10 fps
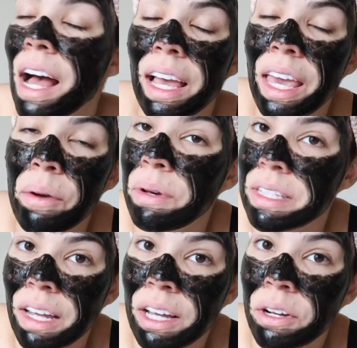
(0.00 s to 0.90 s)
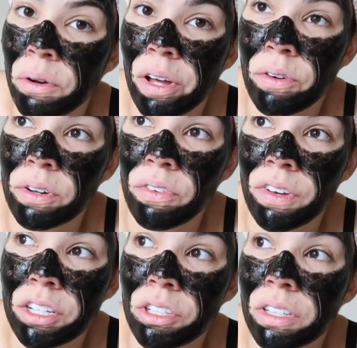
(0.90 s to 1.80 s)
I can't wait till I can go get a real
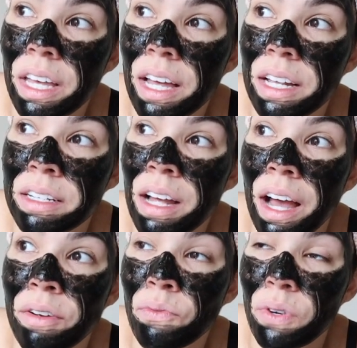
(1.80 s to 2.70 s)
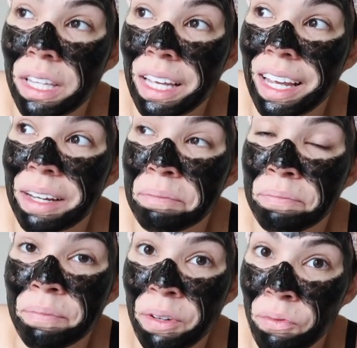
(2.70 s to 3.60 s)
facial again. I really,
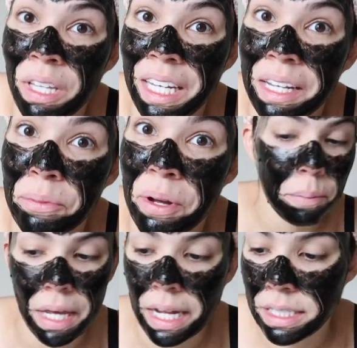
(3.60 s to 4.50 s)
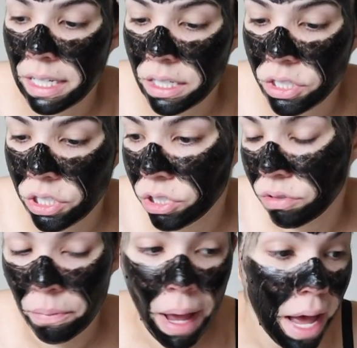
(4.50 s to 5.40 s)
really need one. But yeah, I decided to just
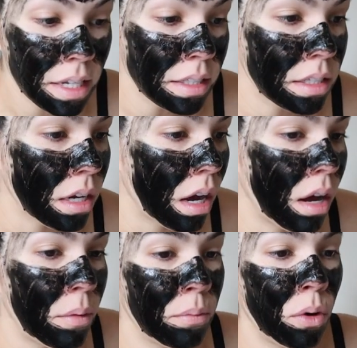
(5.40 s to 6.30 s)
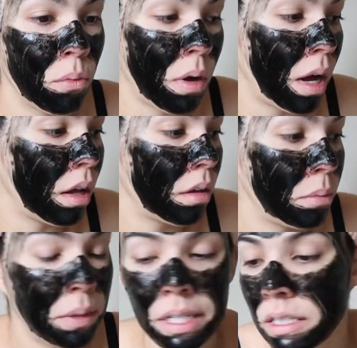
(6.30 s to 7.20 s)
do a mask um,
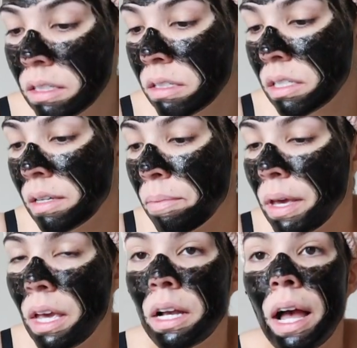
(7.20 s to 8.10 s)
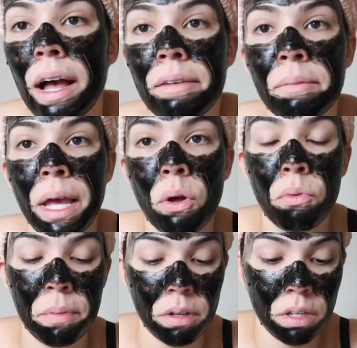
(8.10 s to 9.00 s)
while P is still sleeping. I have my
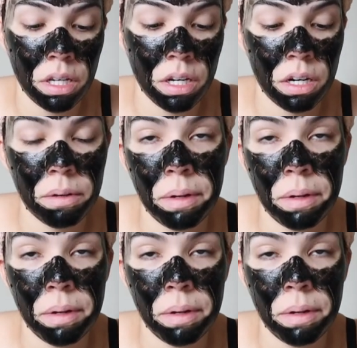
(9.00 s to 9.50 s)
oatmeal here.